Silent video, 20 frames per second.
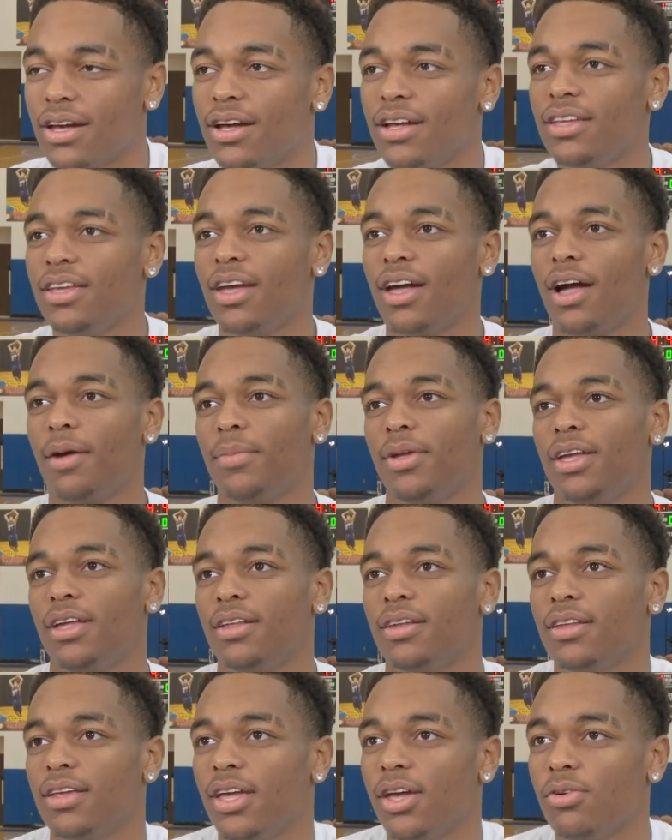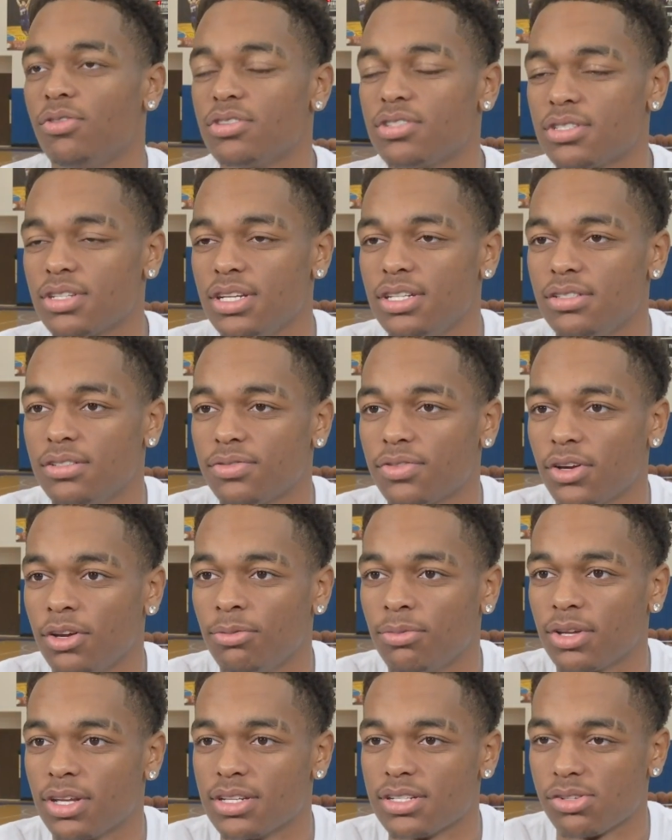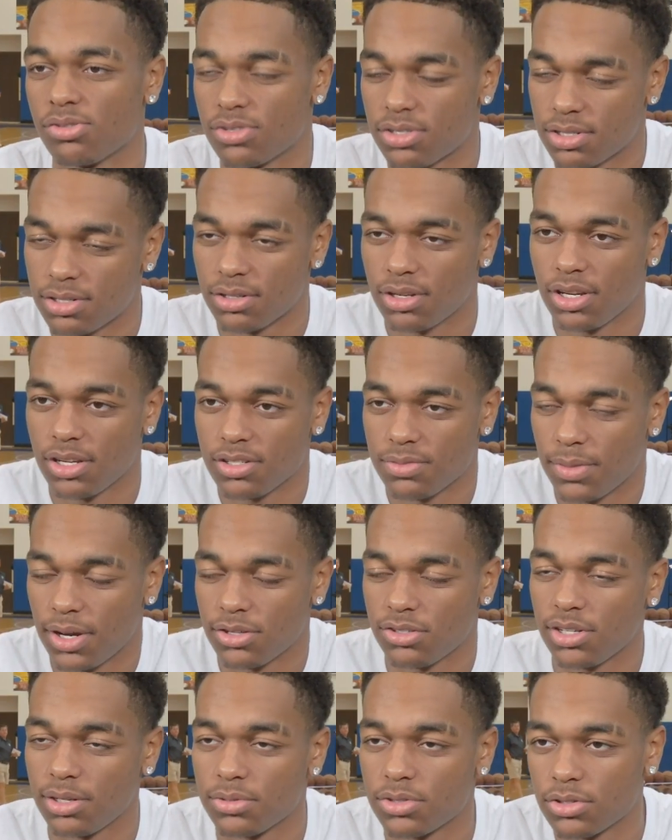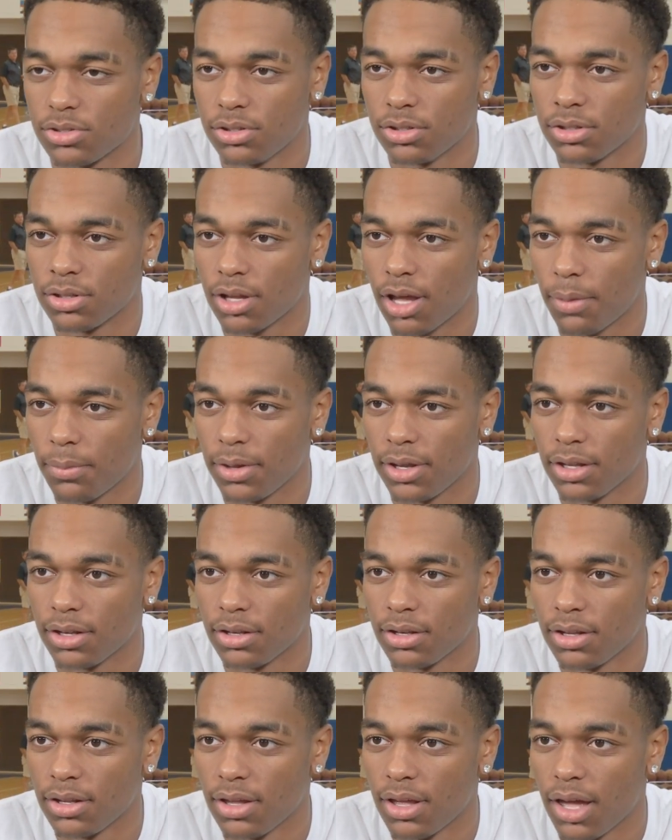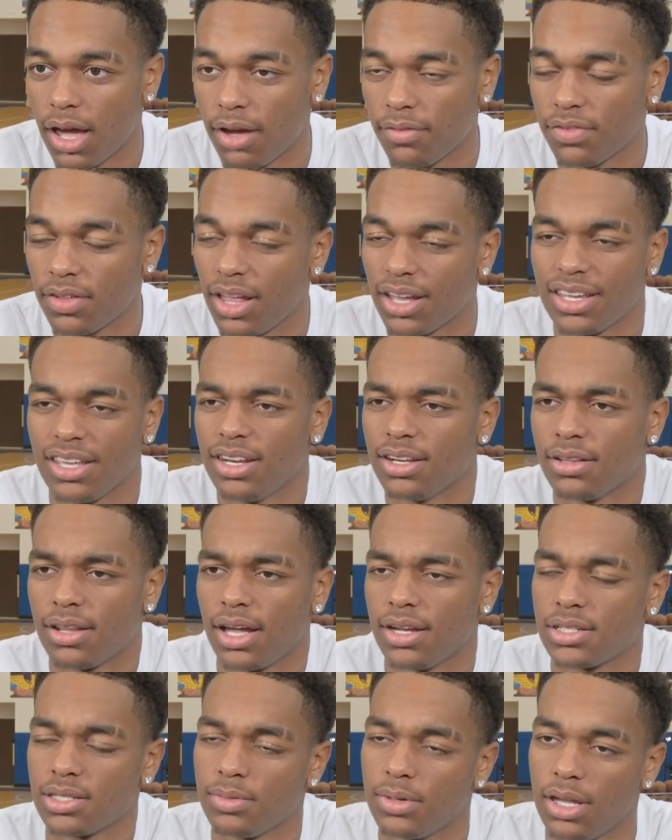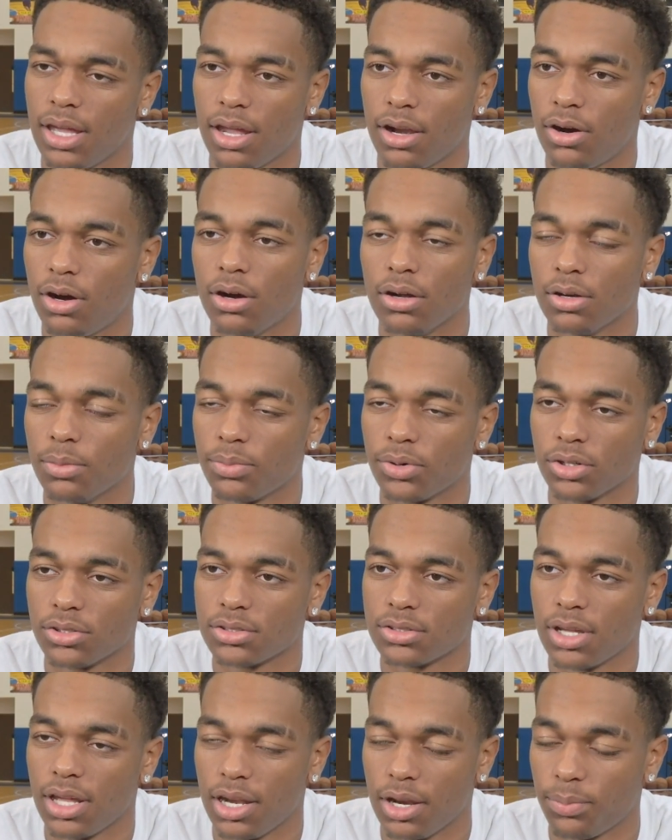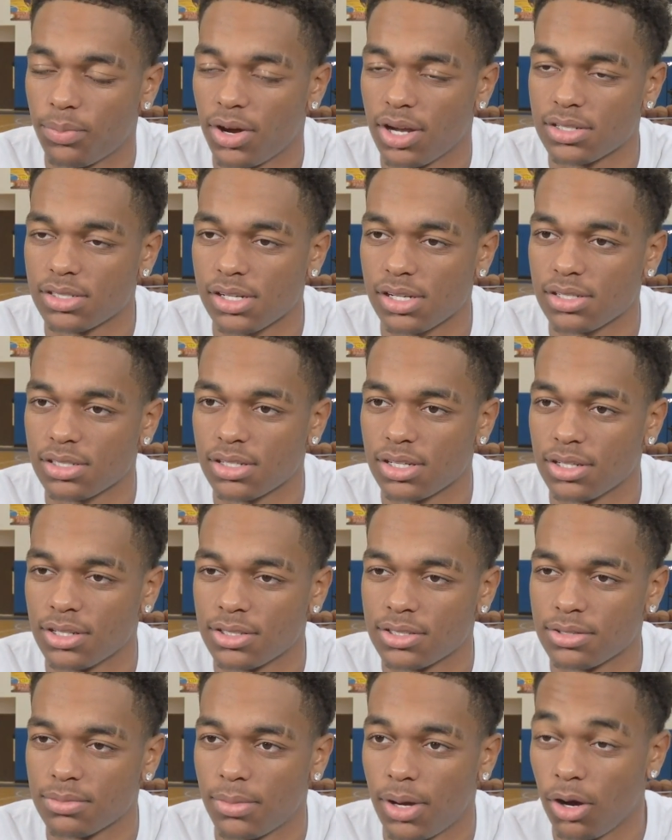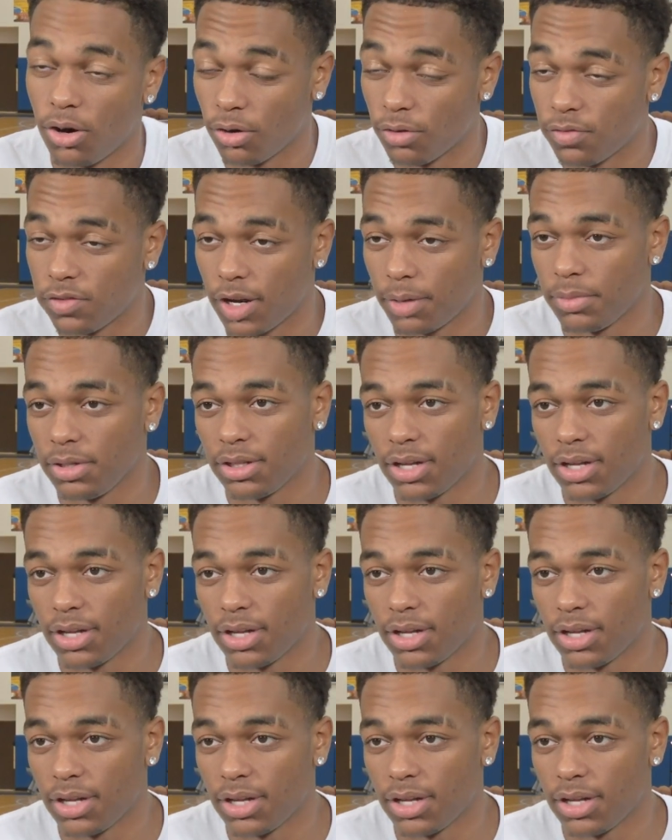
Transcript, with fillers: Uh, yeah, I mean, it was just easy for him because it was this is my dream school. I mean, I feel like he didn't lie to me at all in the, pro- in the process because my whole family